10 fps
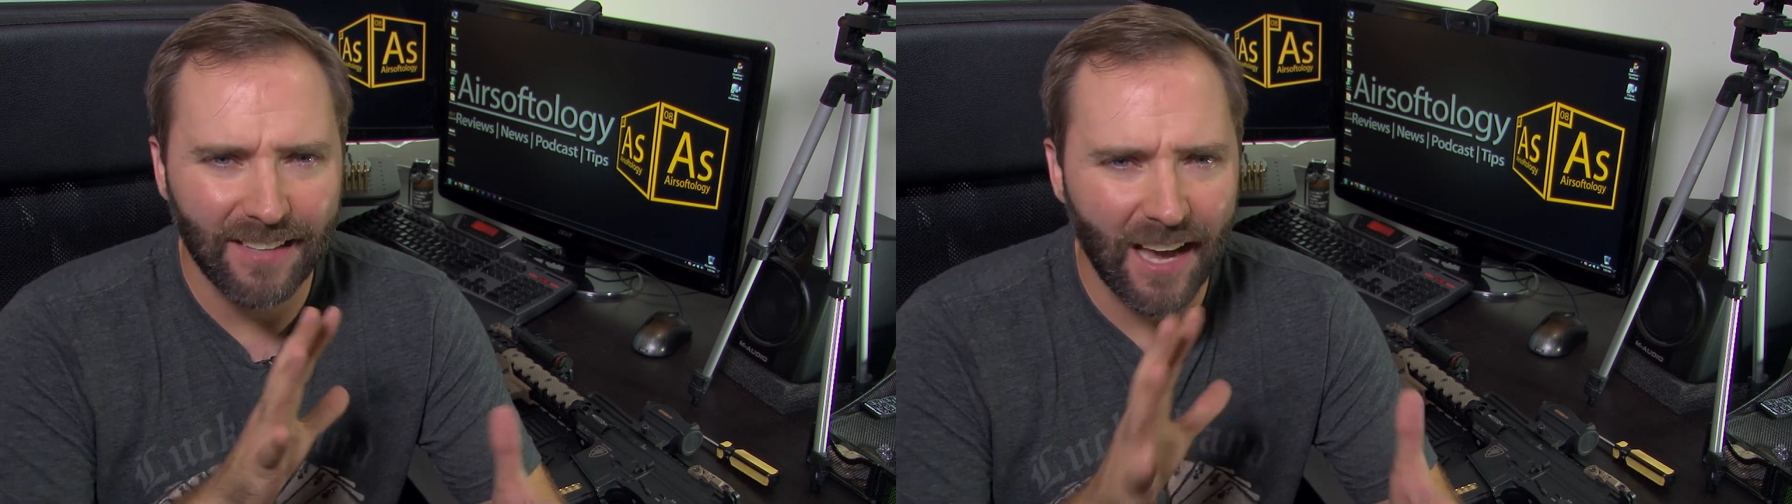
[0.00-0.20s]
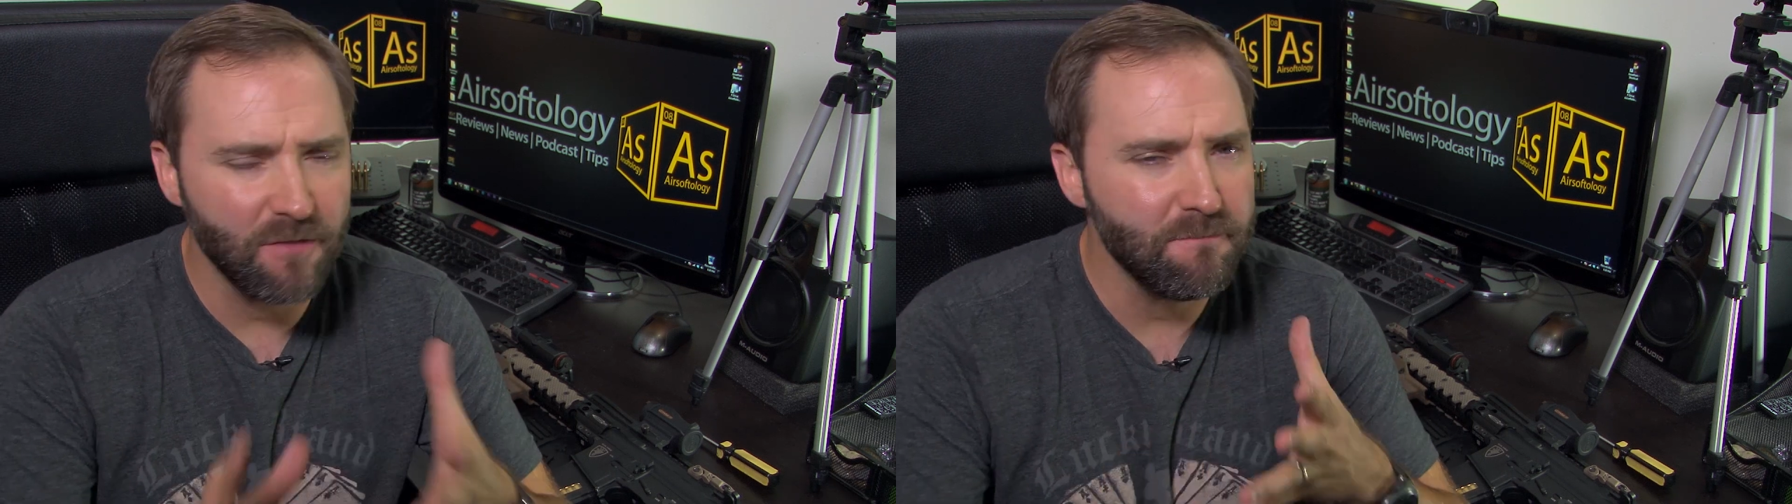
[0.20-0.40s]

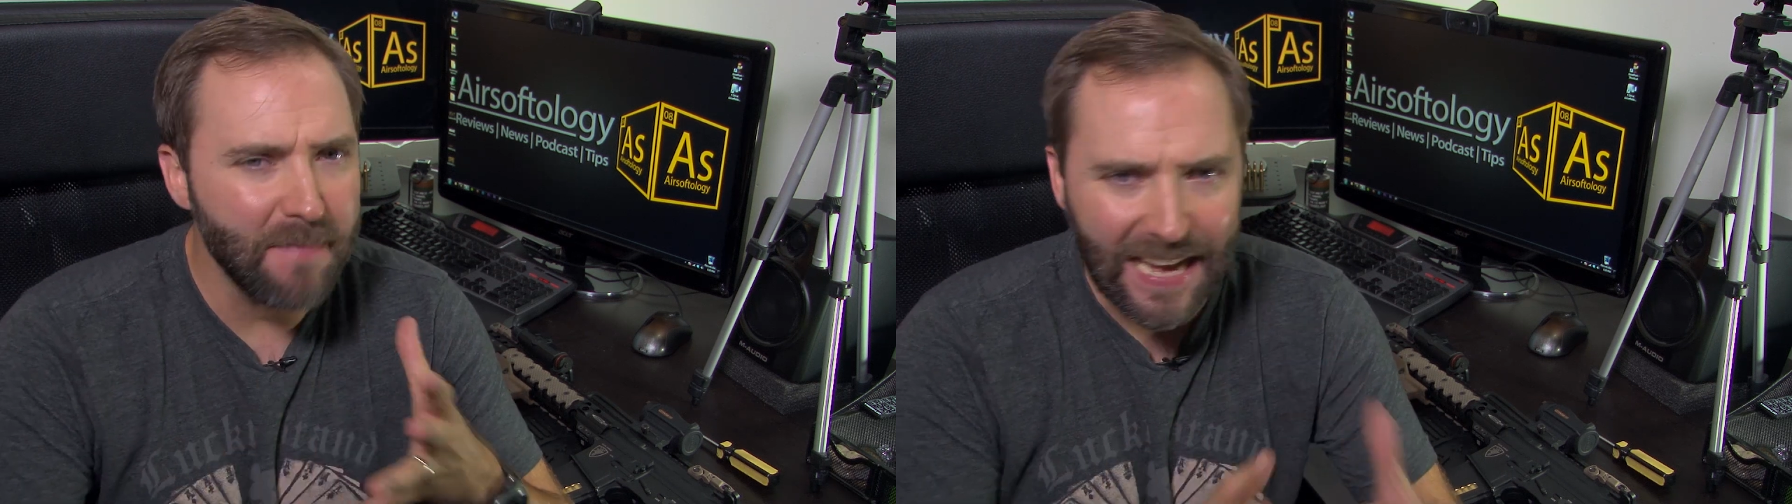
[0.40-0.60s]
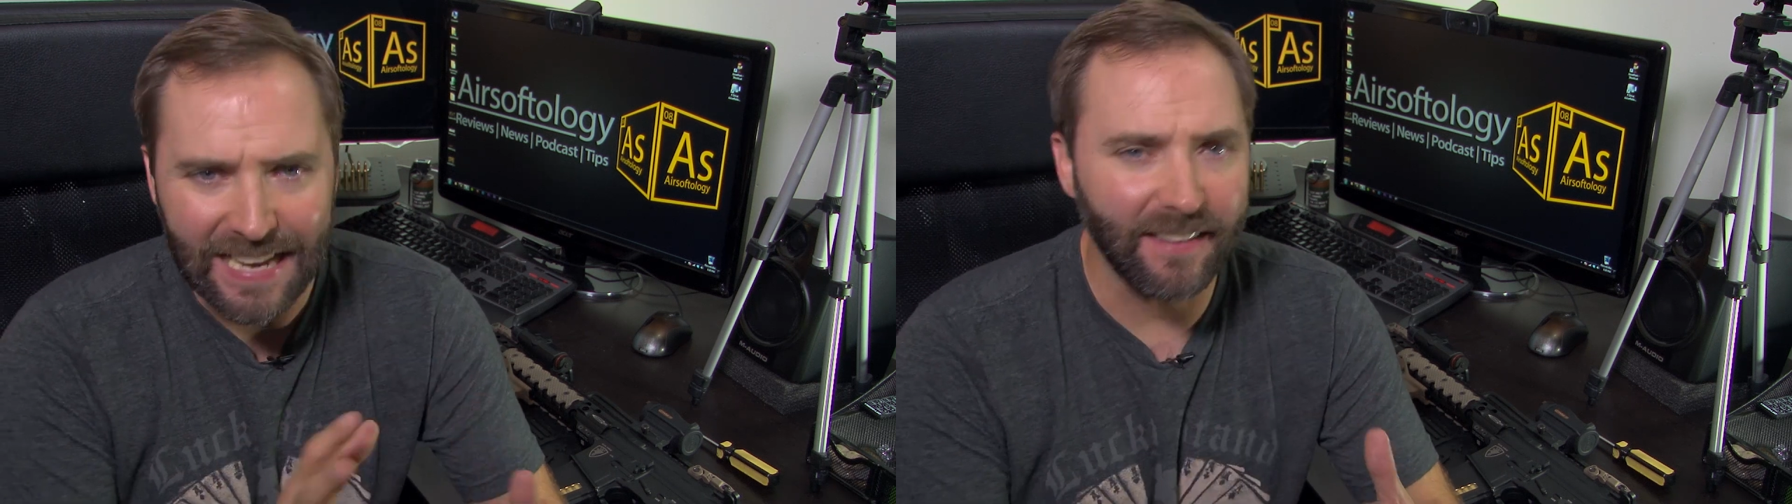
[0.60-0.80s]
kind of
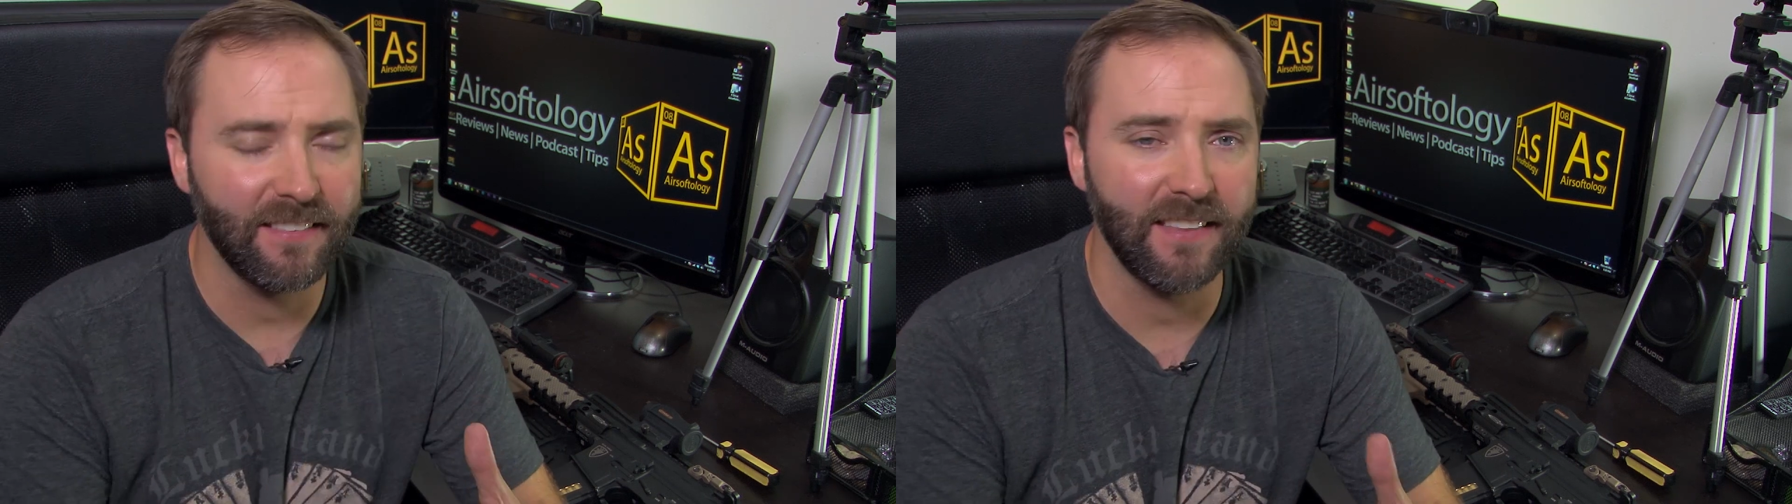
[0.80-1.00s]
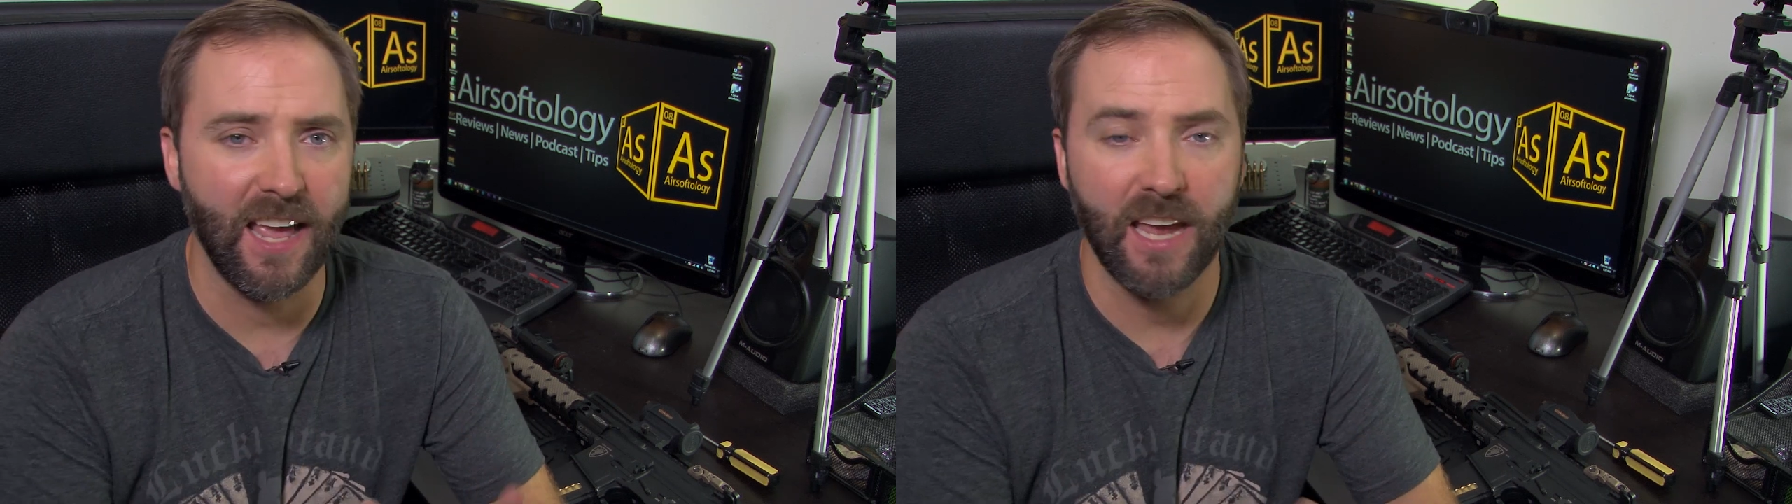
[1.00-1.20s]

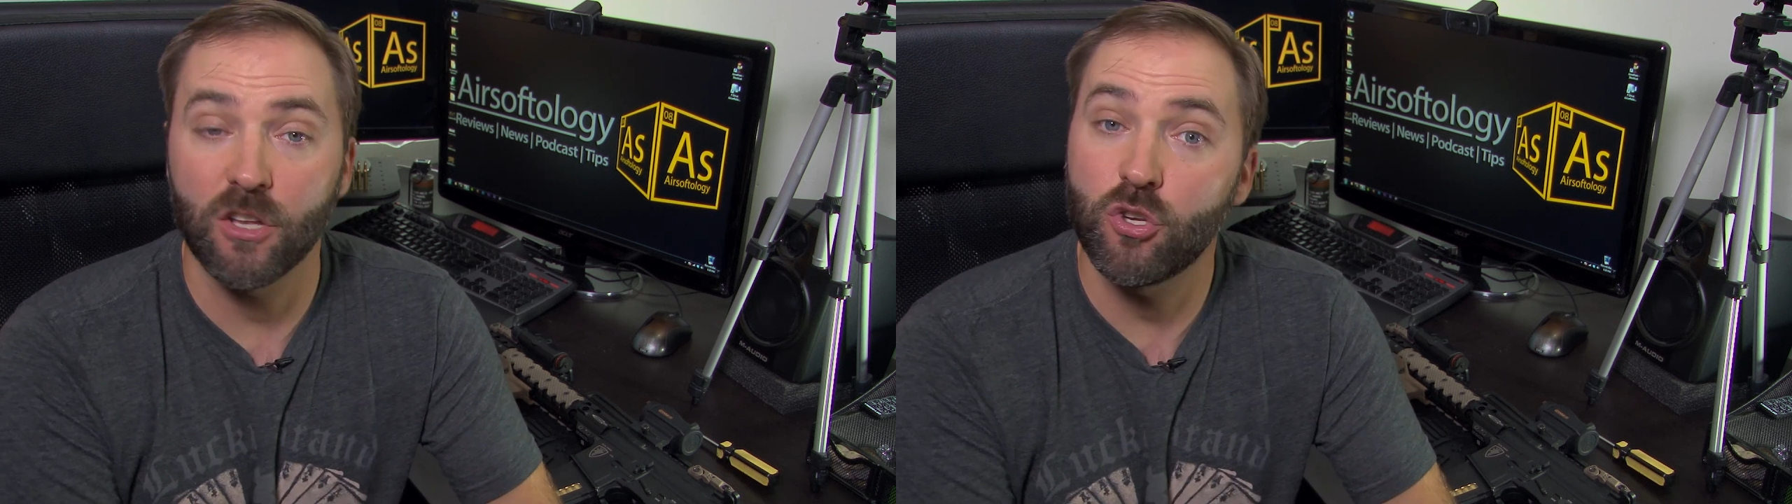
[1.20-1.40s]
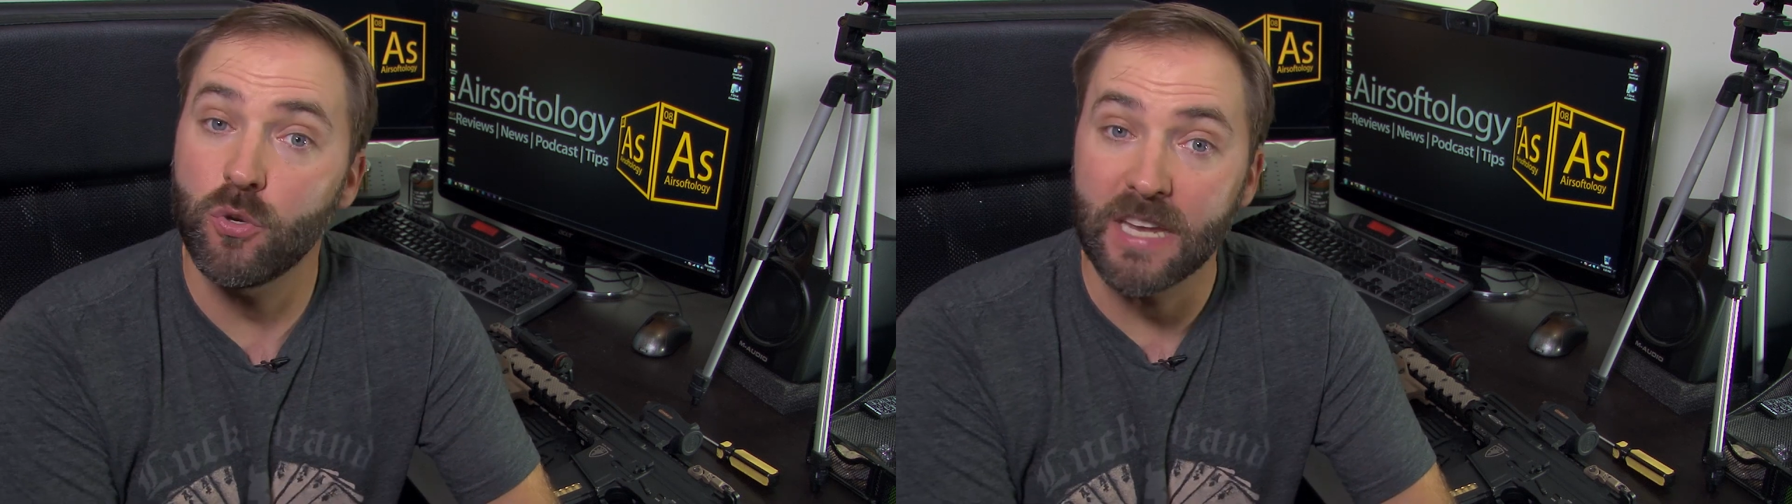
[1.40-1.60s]
maintenance thing that you